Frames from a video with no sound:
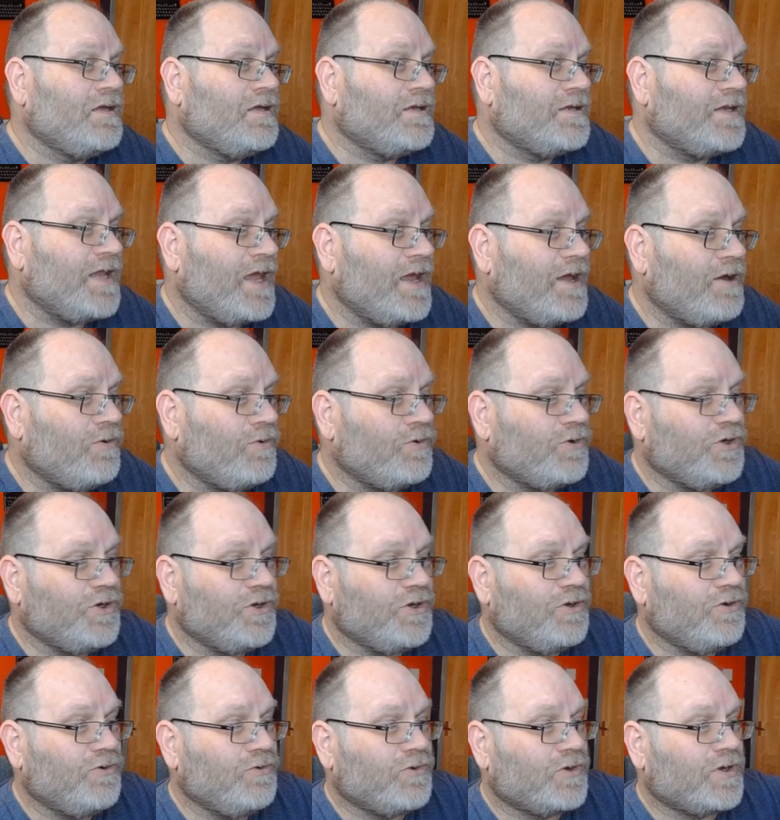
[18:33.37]
Now
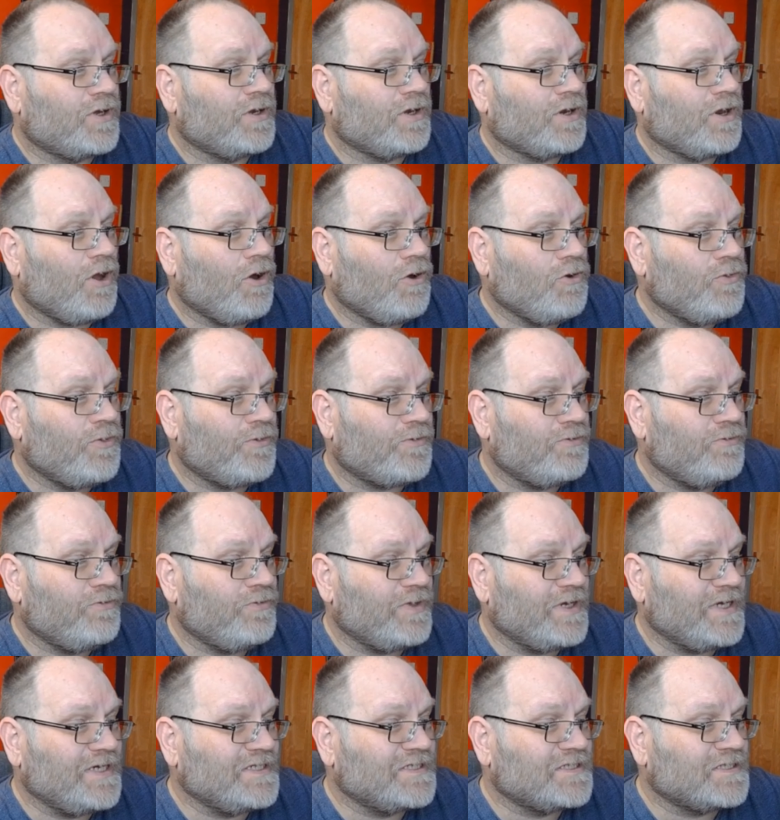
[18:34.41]
you can go through
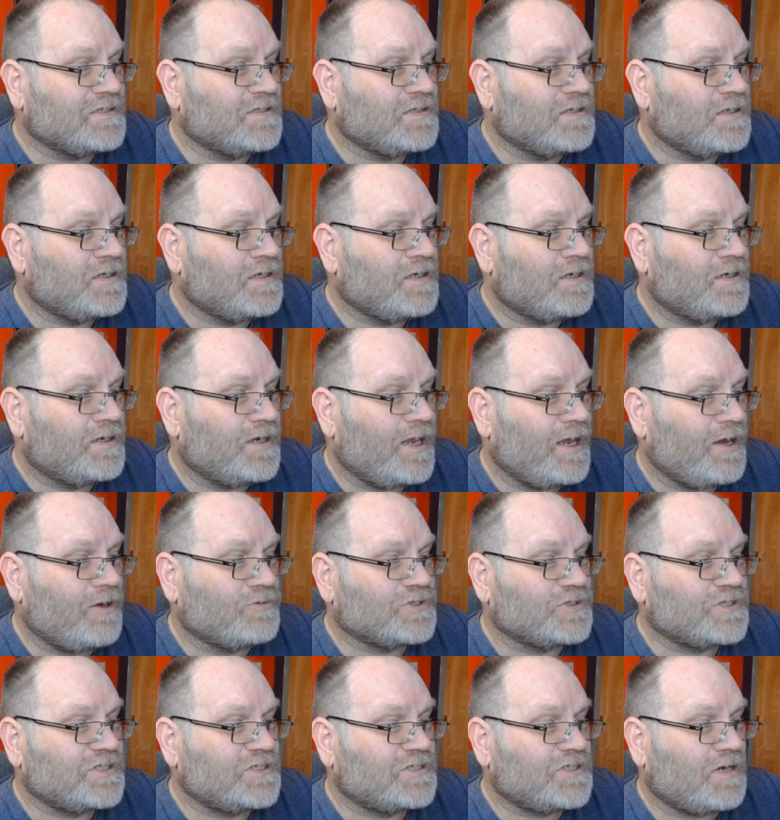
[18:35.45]
these. Now
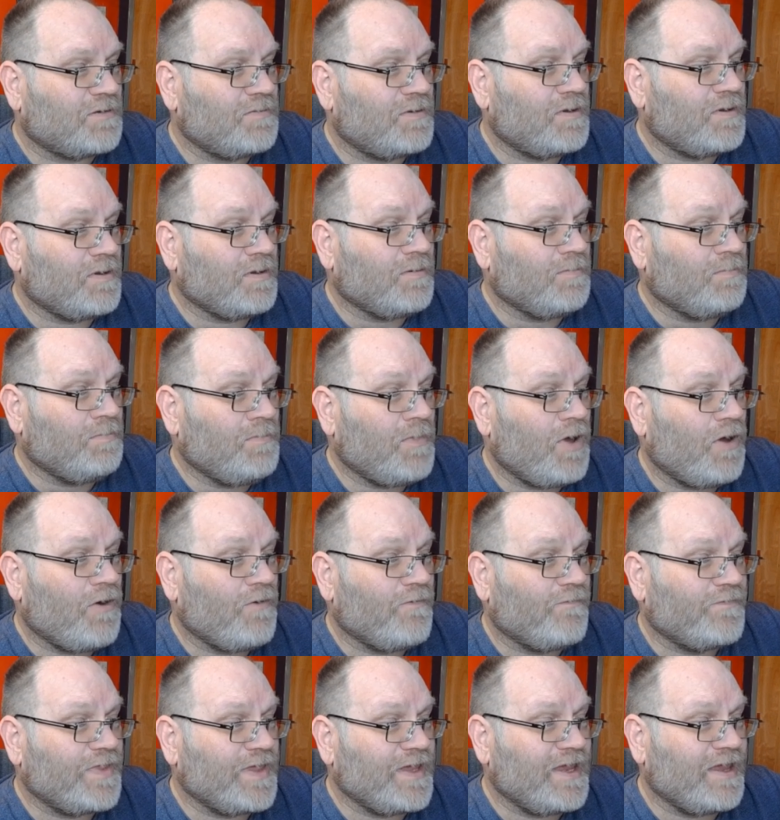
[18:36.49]
some
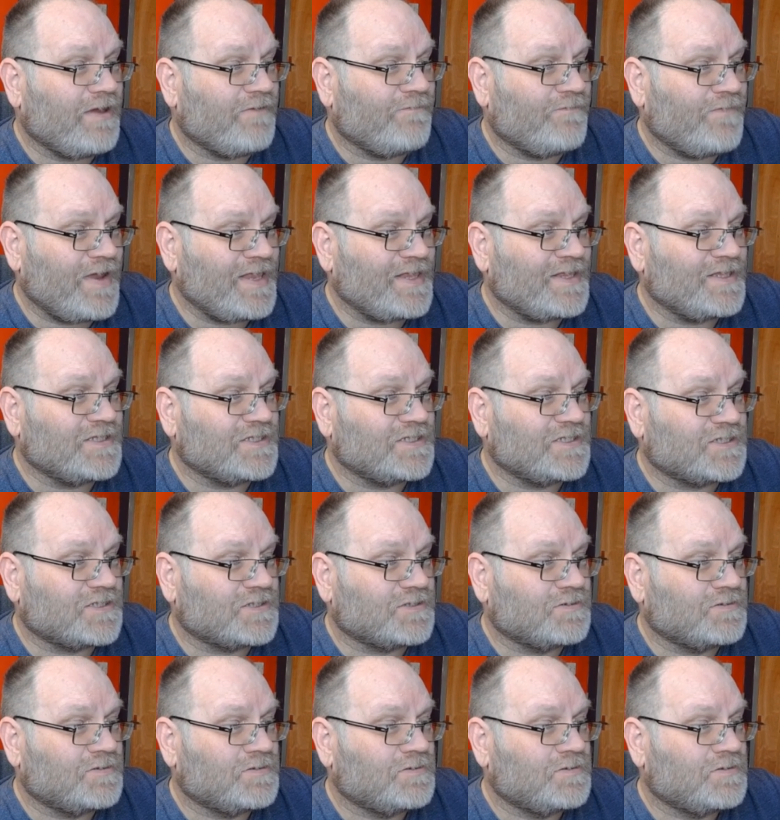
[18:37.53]
of the
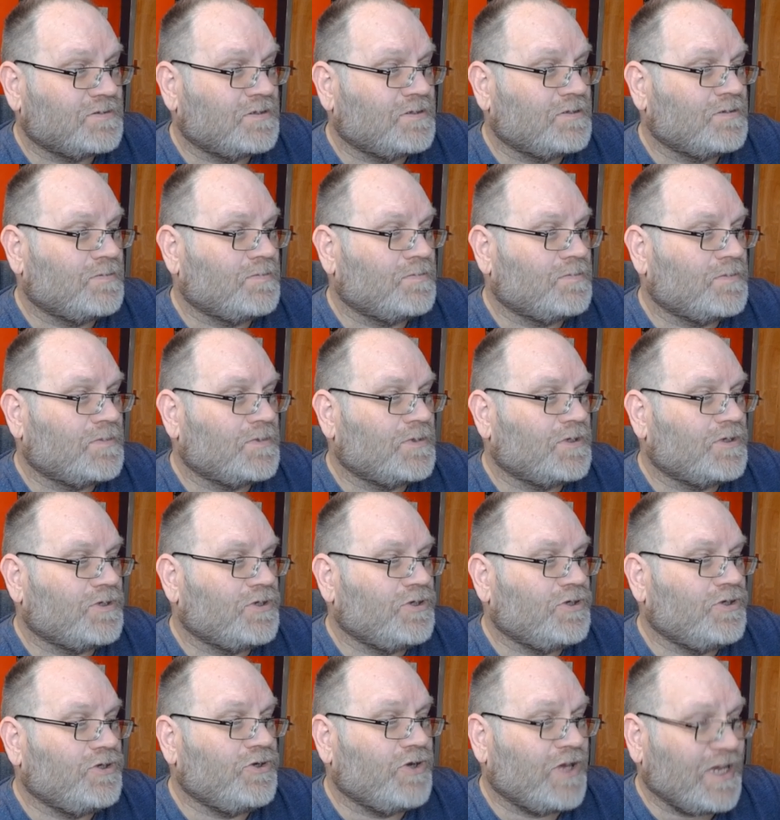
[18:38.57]
events,
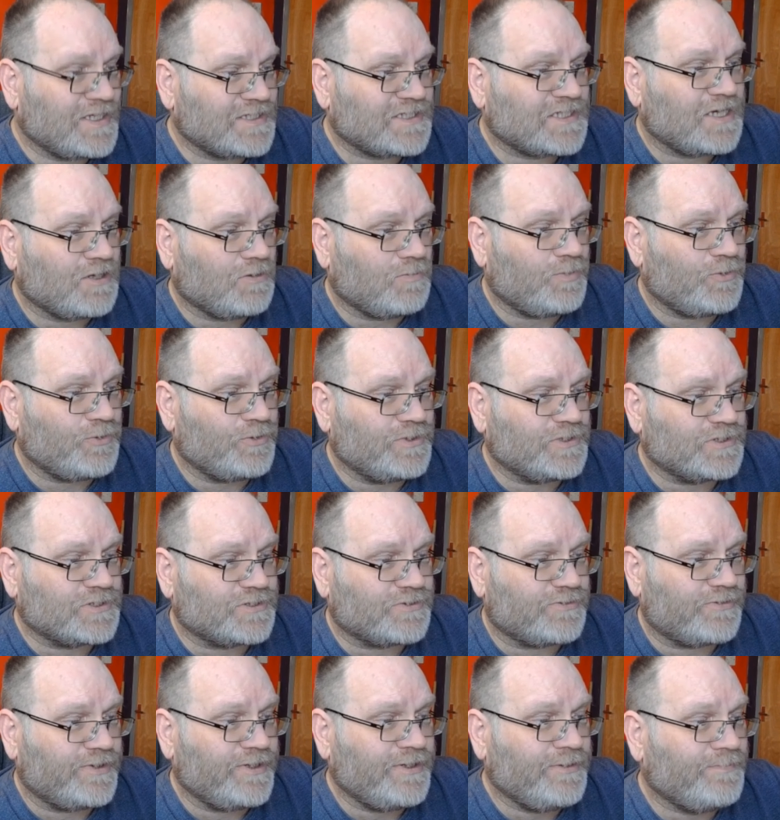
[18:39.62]
you get skill points,
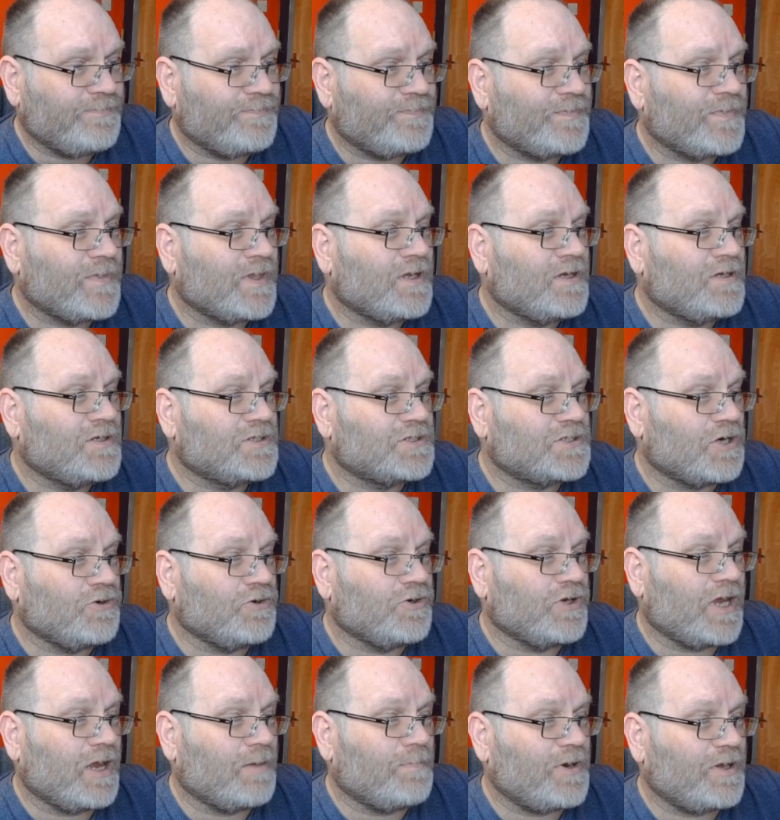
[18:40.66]
sorry. So
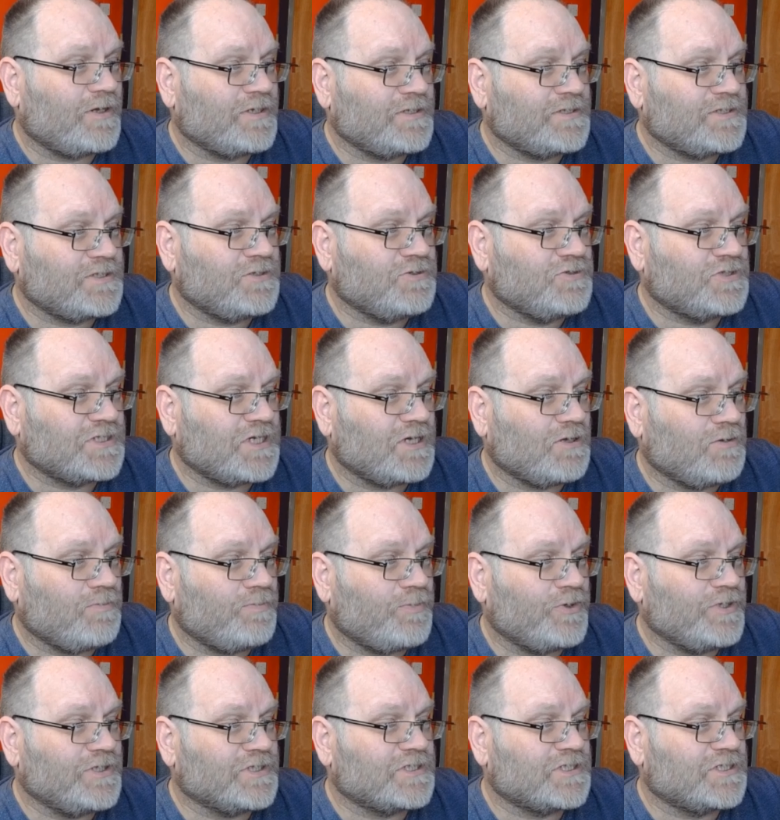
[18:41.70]
you get plus two skill
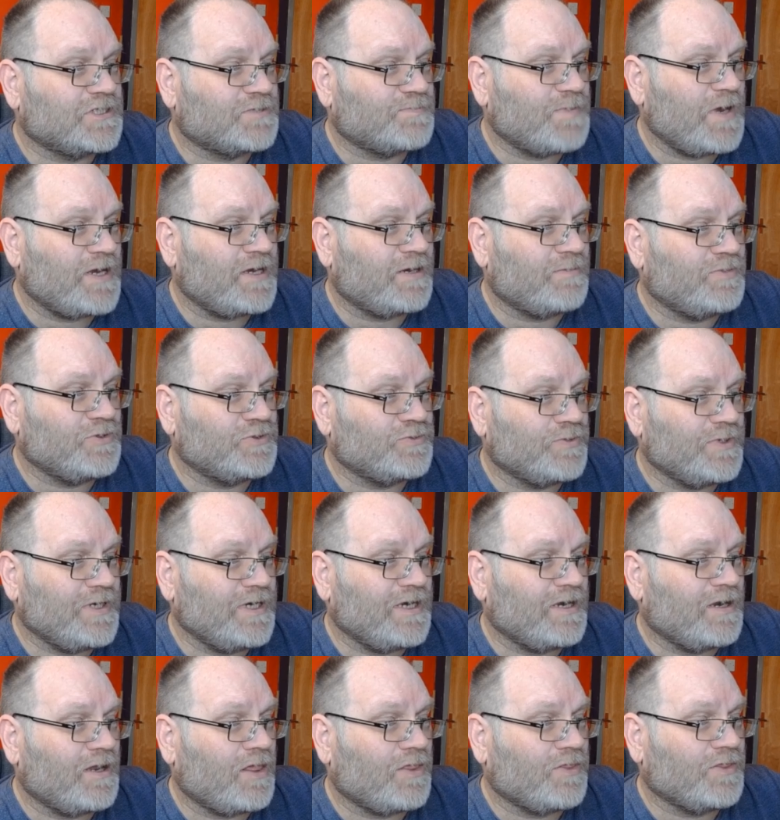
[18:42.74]
points to spend
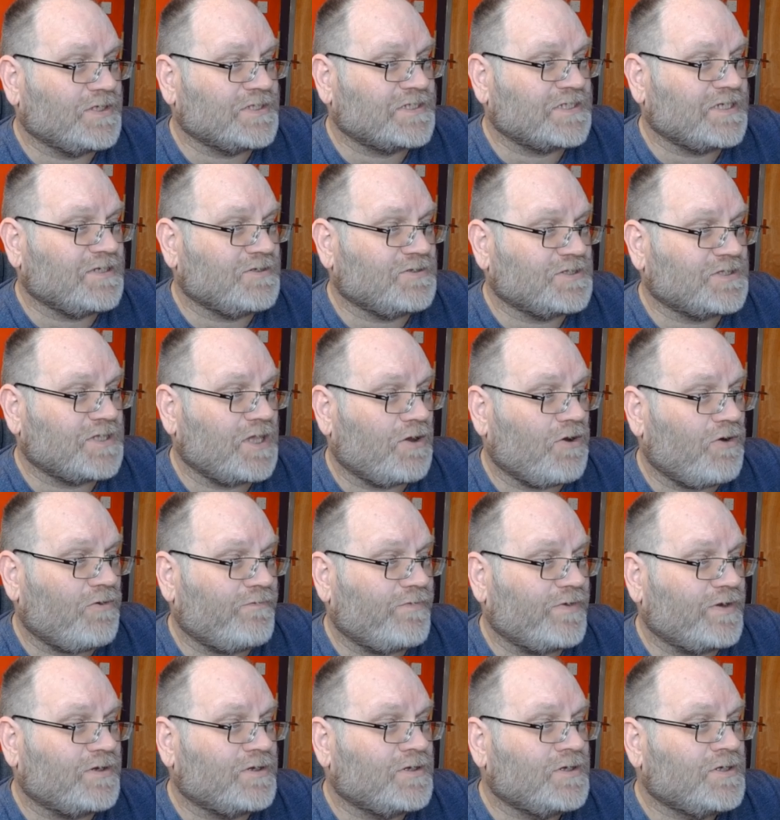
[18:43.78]
between the skills they
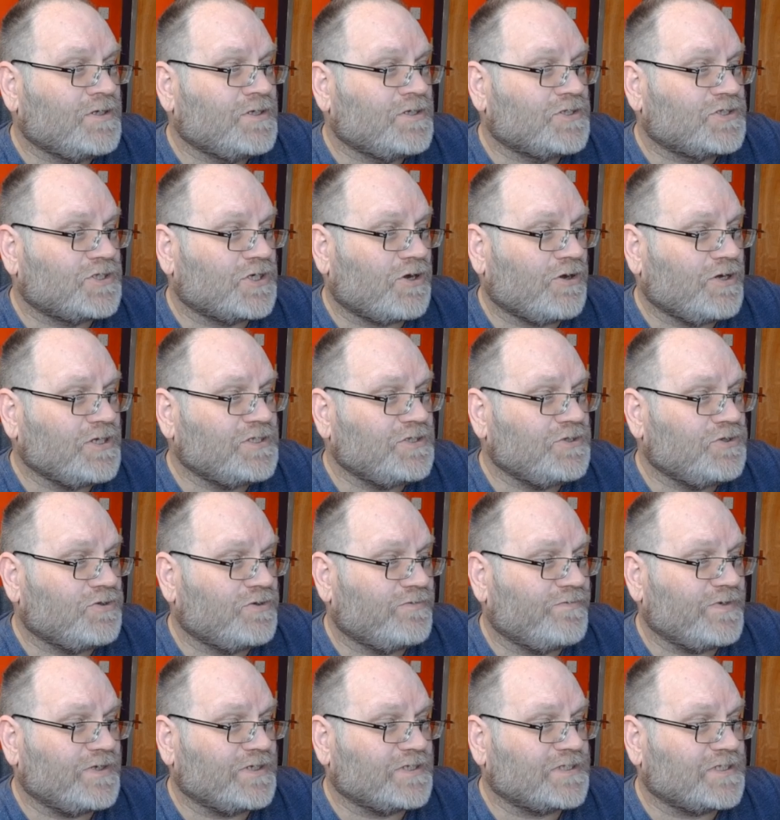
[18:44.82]
offer. So going to
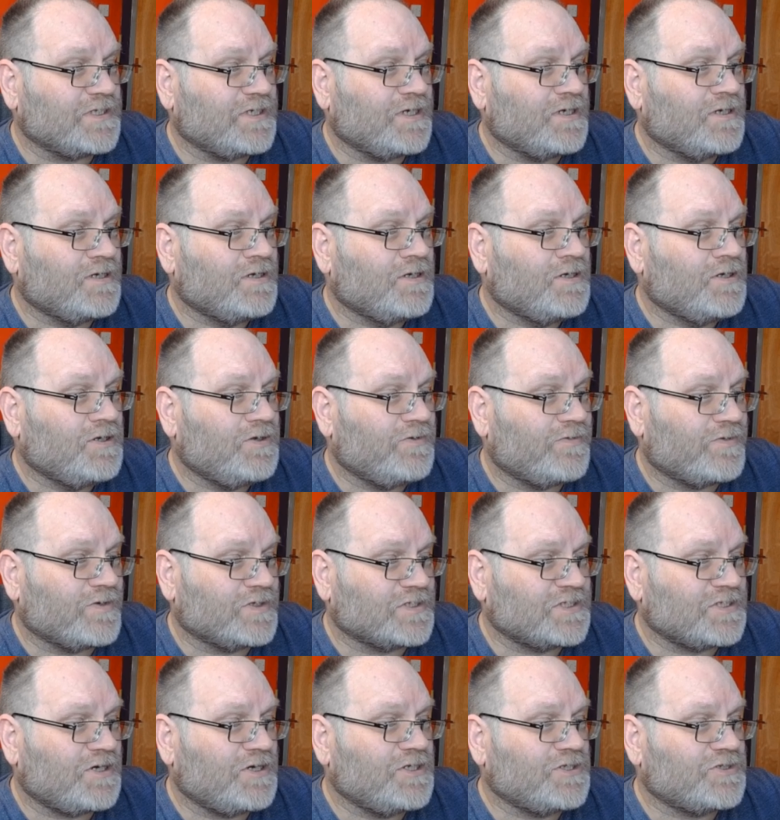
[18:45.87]
university, you've got
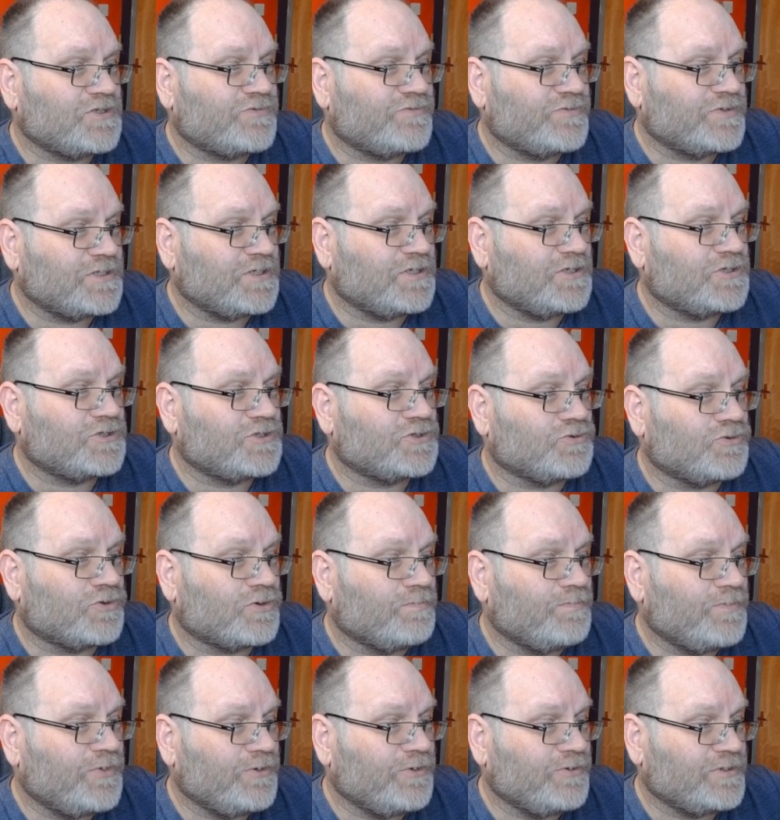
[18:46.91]
science, research or
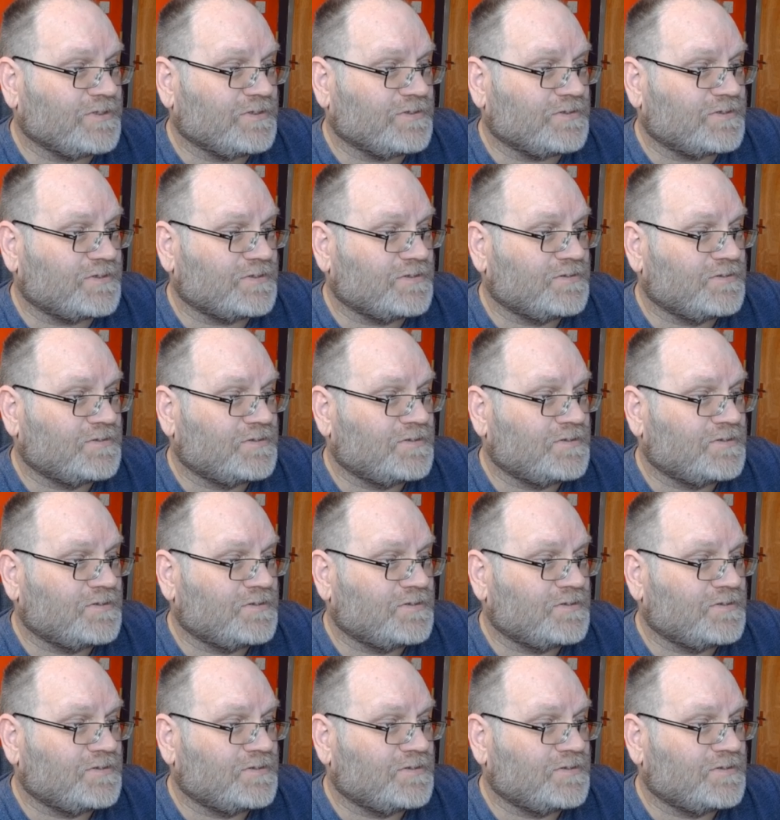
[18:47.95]
computers.